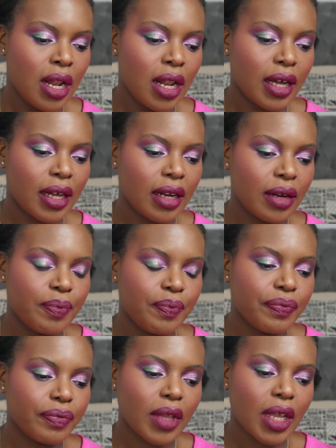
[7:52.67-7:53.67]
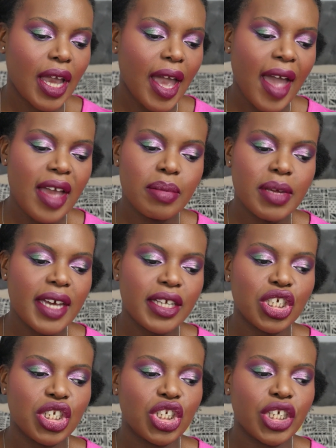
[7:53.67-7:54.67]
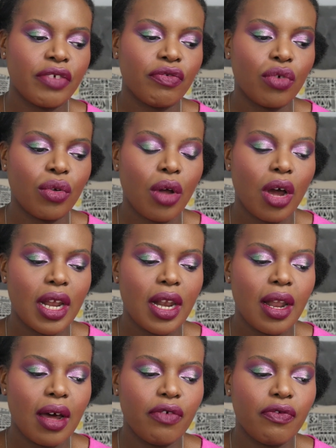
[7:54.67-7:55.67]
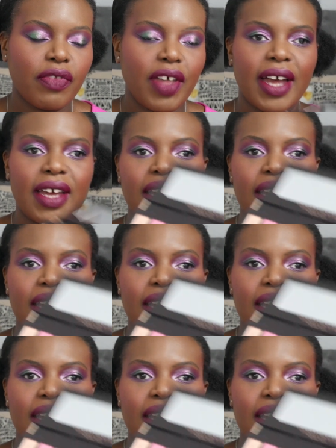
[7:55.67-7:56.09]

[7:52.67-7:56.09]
And ABH in general, I love that